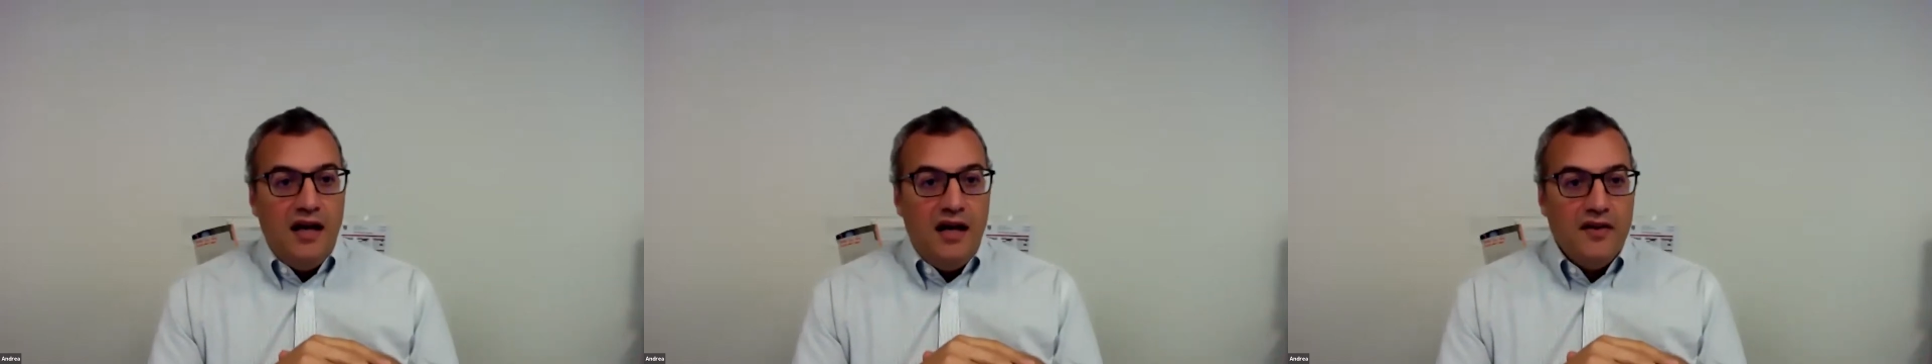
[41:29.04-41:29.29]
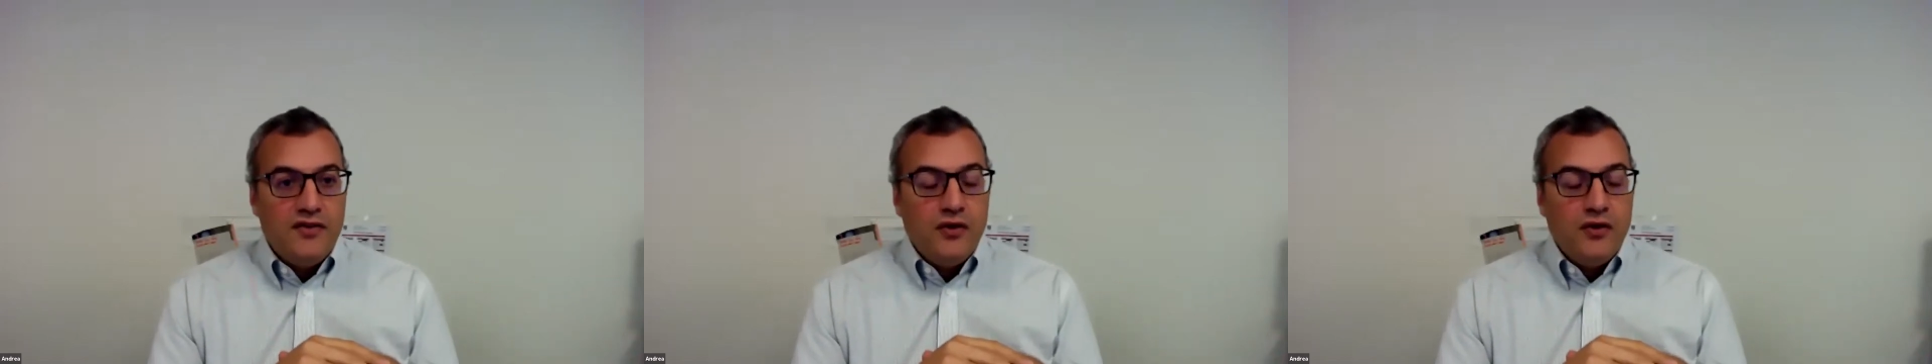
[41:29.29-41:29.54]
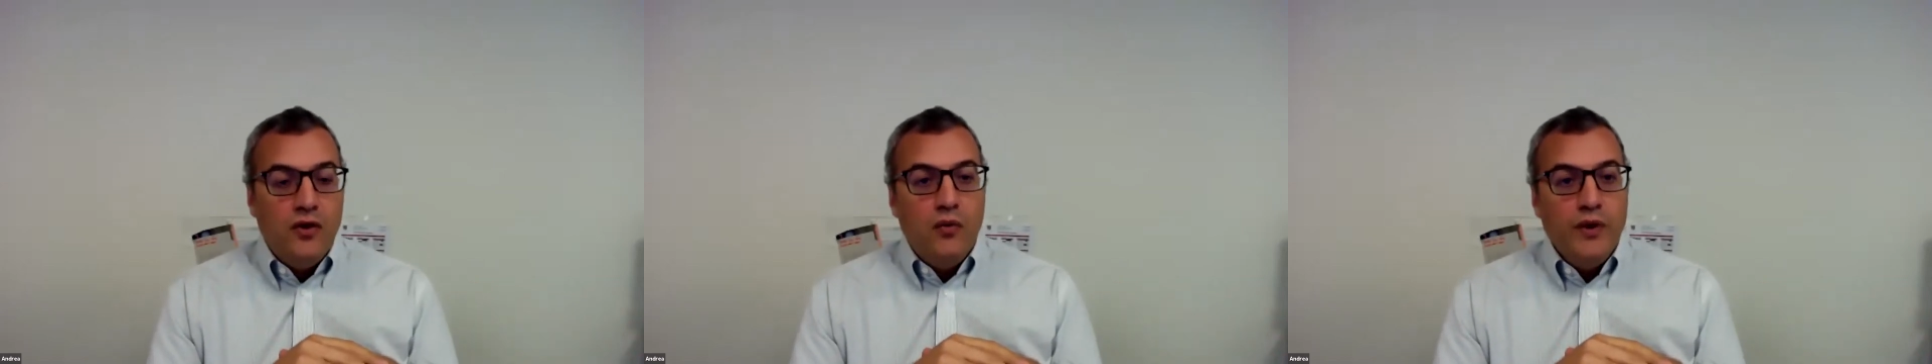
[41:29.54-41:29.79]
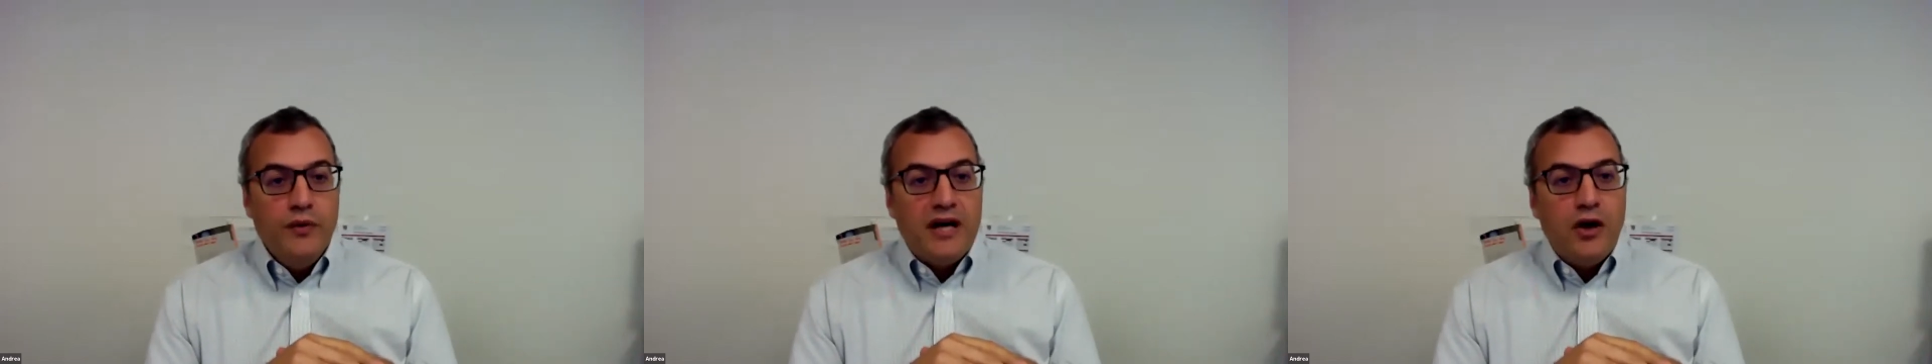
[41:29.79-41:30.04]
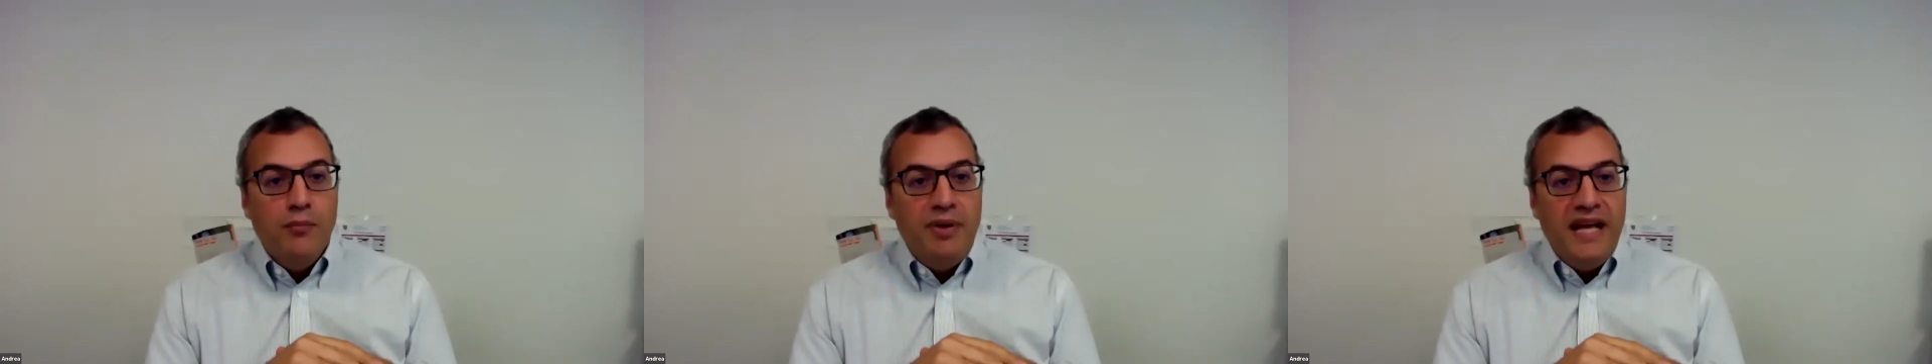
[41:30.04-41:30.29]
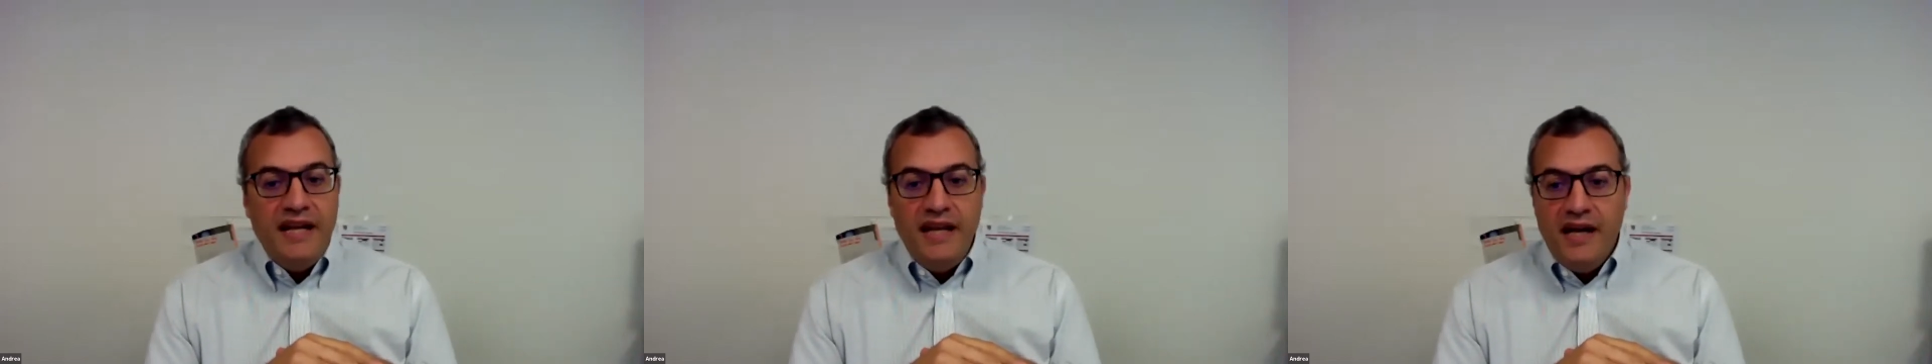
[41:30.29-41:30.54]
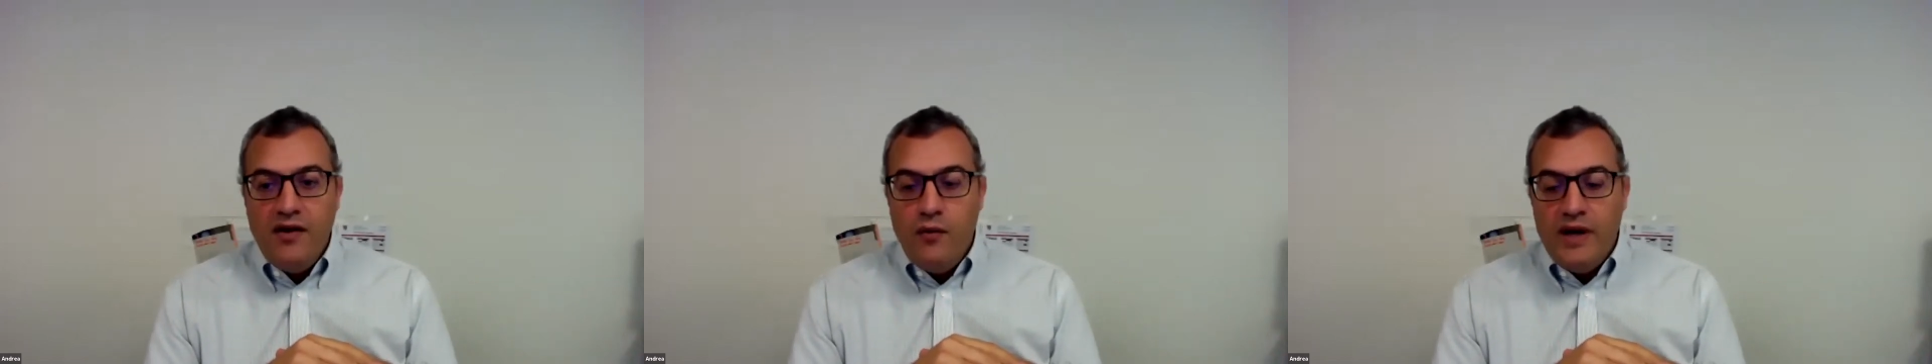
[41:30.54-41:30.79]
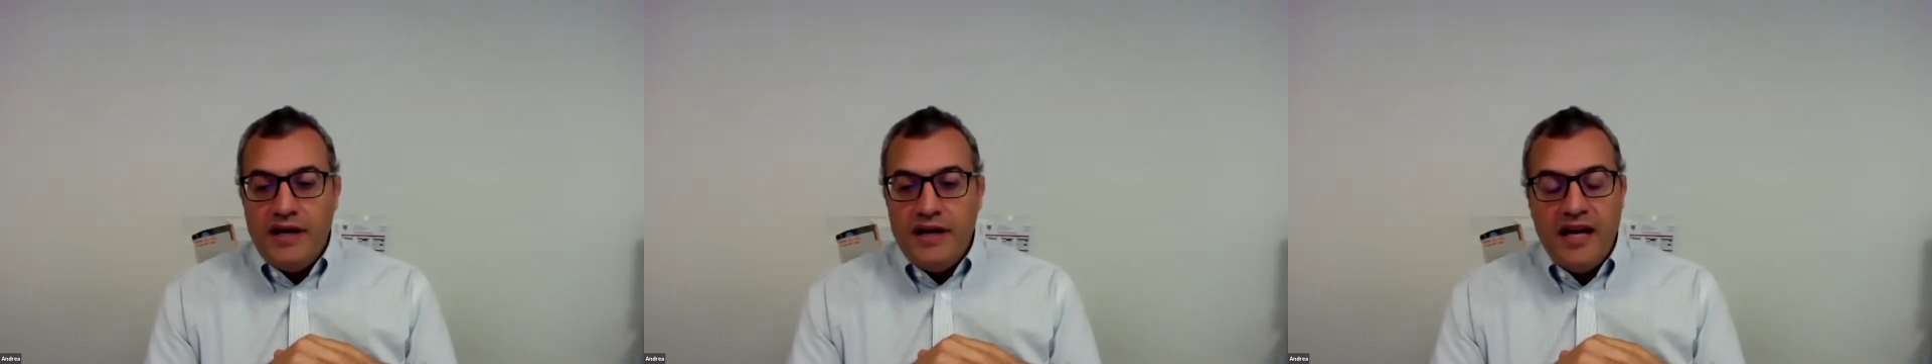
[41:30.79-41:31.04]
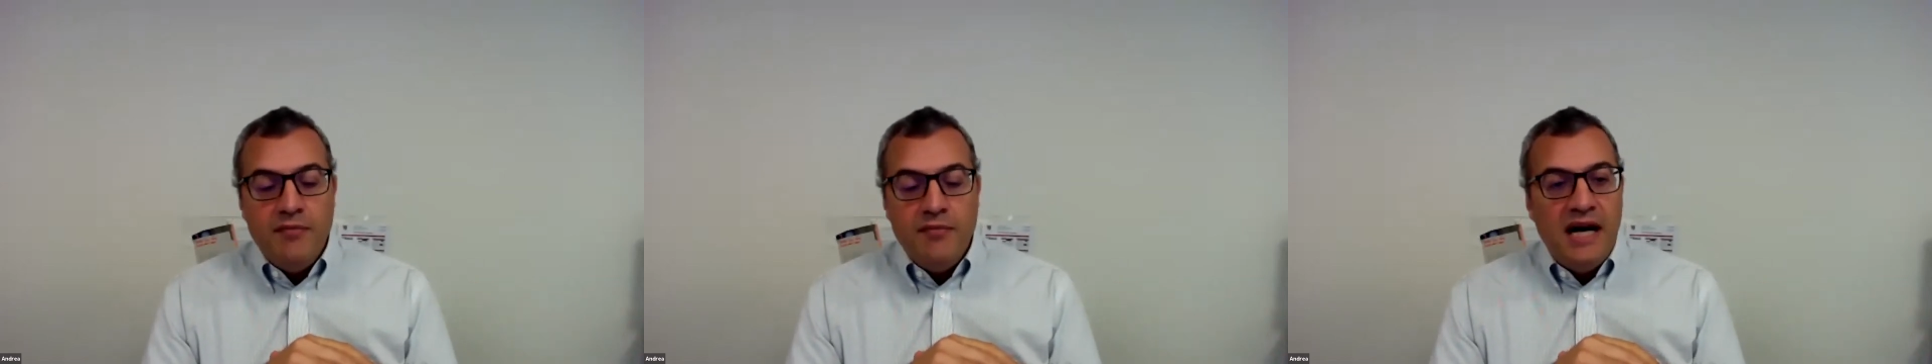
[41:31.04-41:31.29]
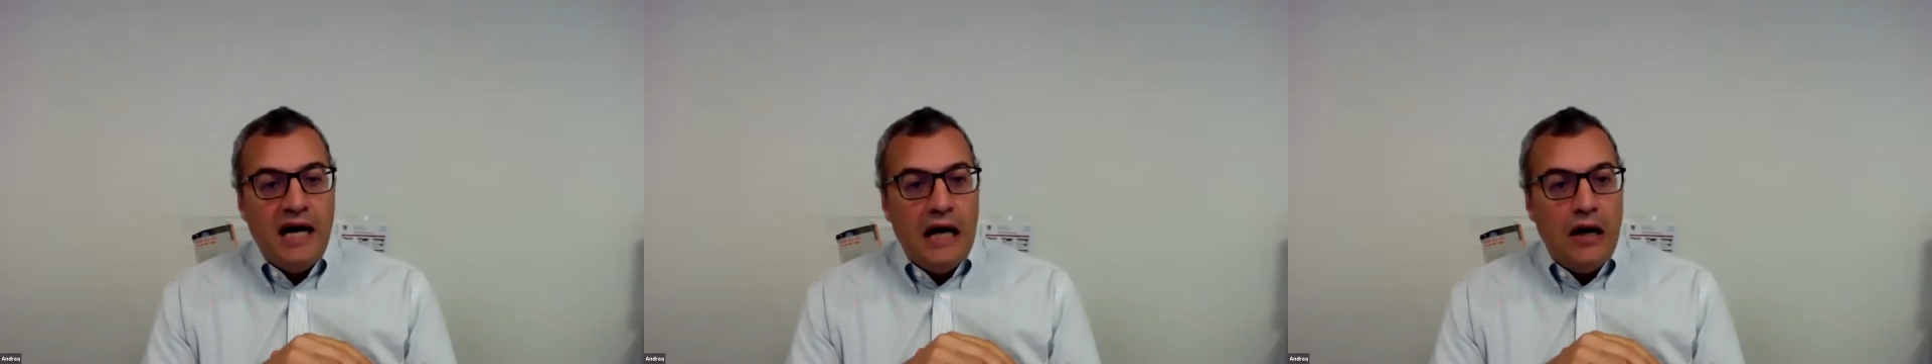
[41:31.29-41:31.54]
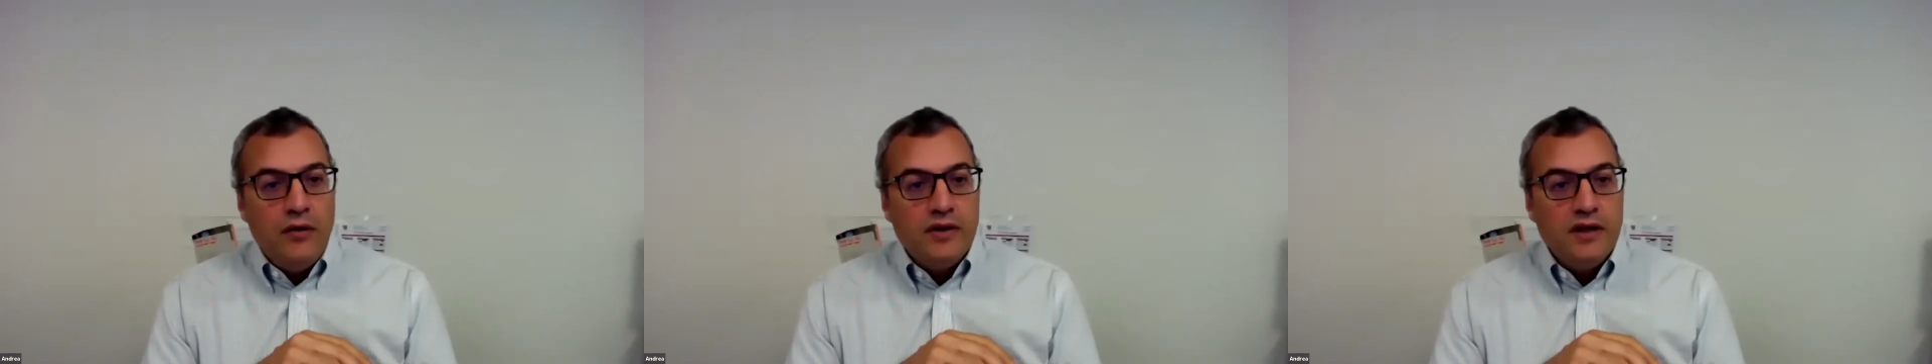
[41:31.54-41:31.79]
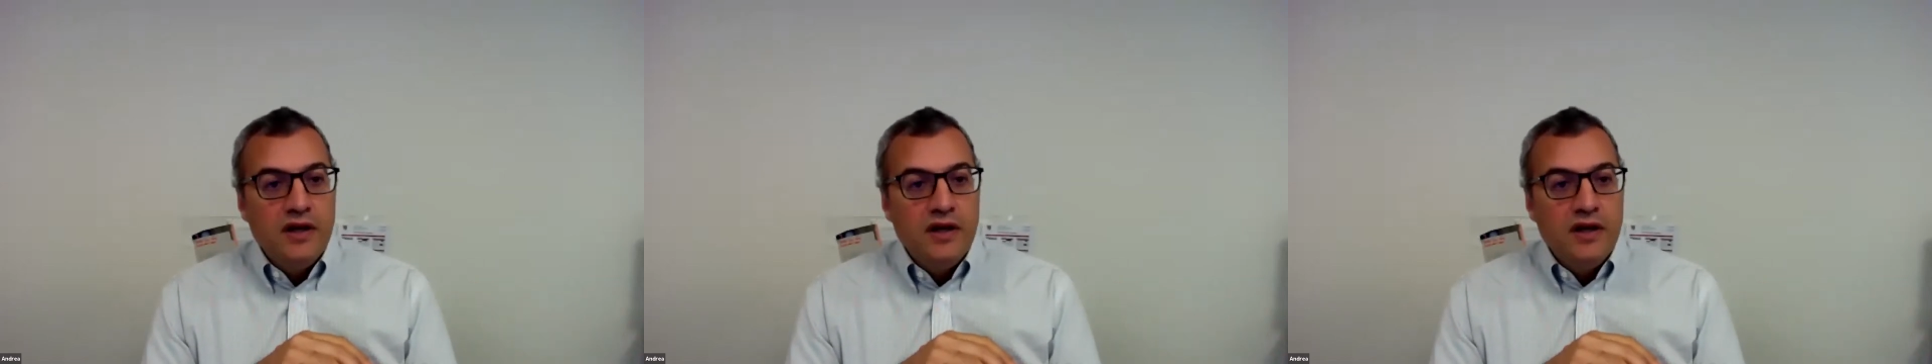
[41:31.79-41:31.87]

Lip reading: So we were complaining when it came out,